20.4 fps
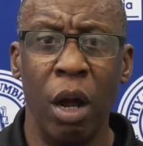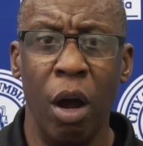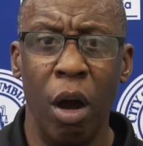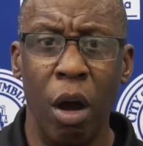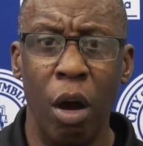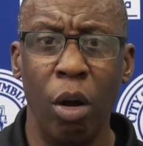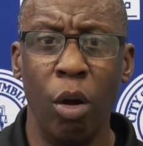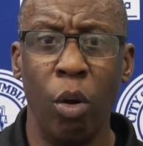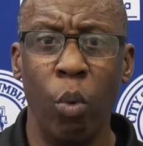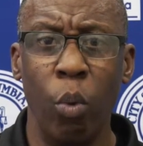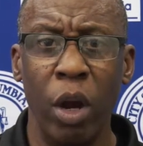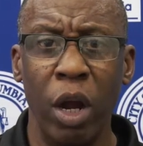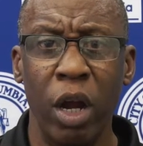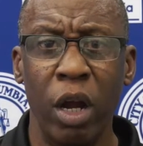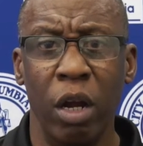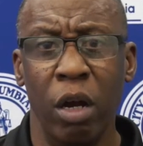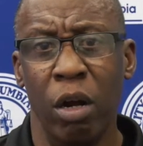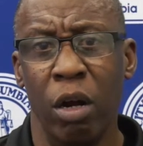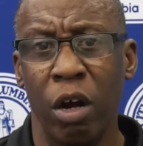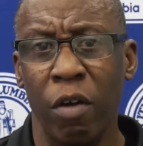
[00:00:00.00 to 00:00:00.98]
aren't
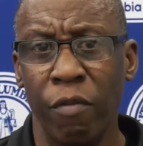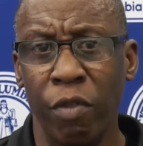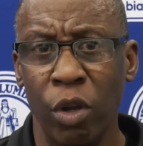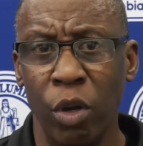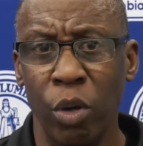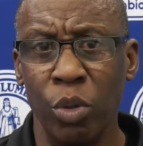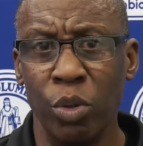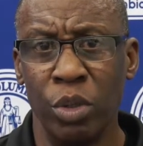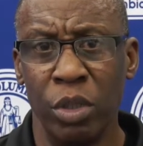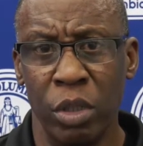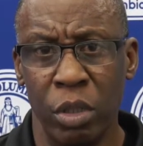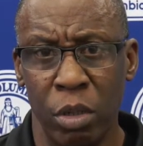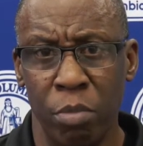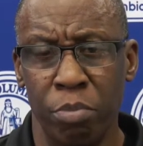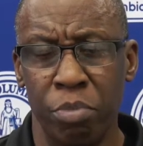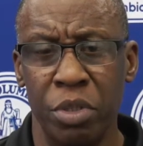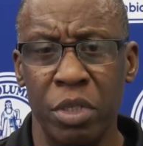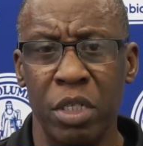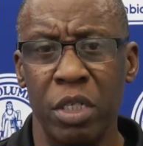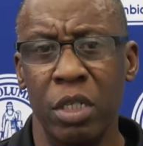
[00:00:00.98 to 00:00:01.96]
aware of those
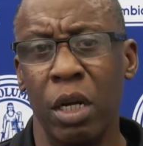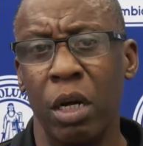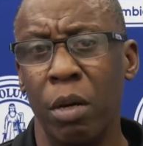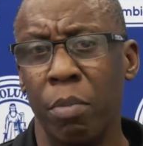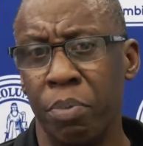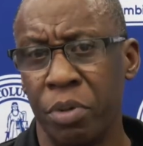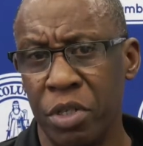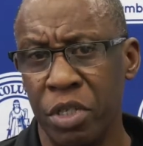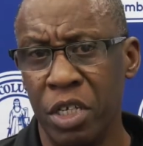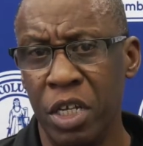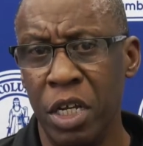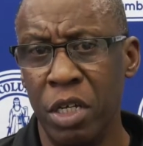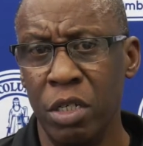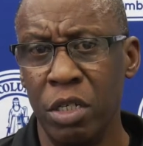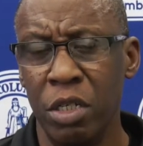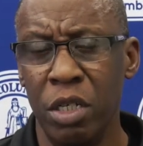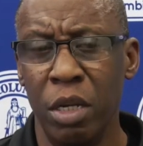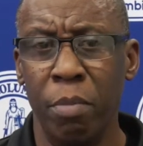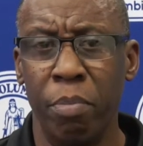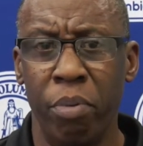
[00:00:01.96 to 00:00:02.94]
of
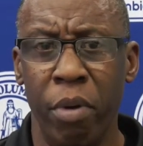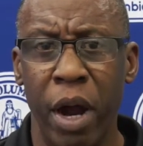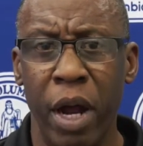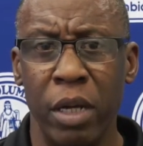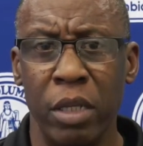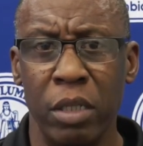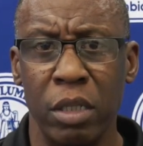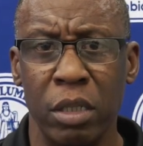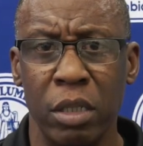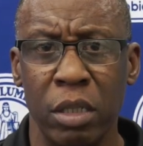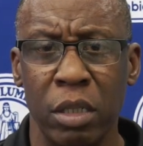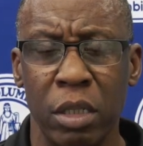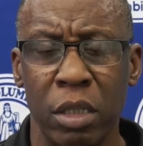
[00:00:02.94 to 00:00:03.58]
procedures and practices.